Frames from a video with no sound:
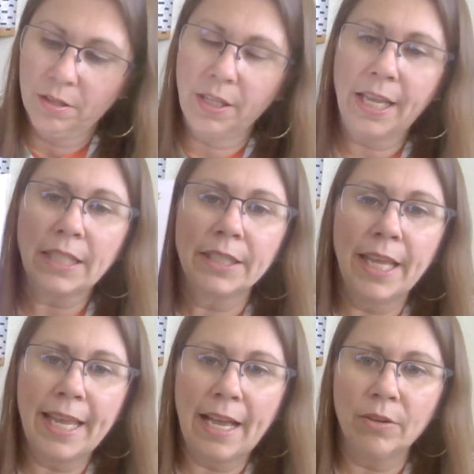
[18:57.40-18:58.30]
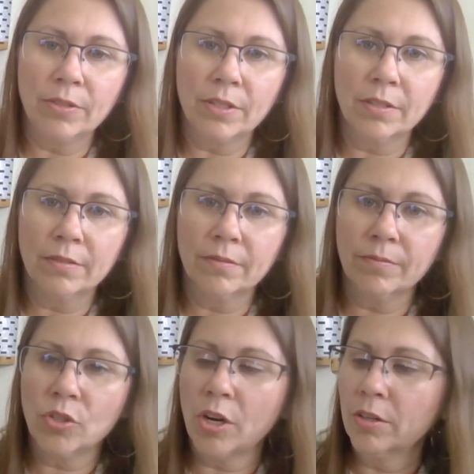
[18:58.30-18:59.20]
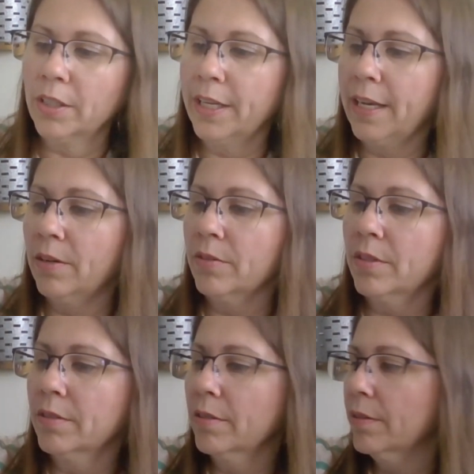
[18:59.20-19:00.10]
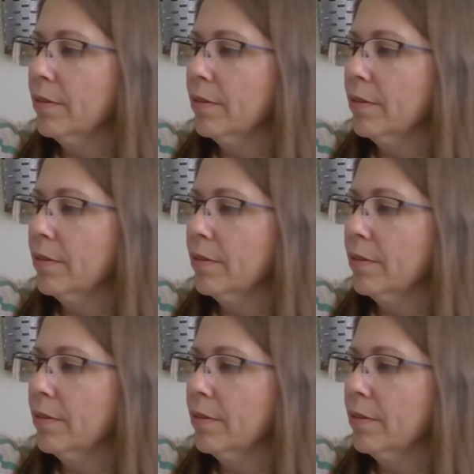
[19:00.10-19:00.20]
like layout, chart layout.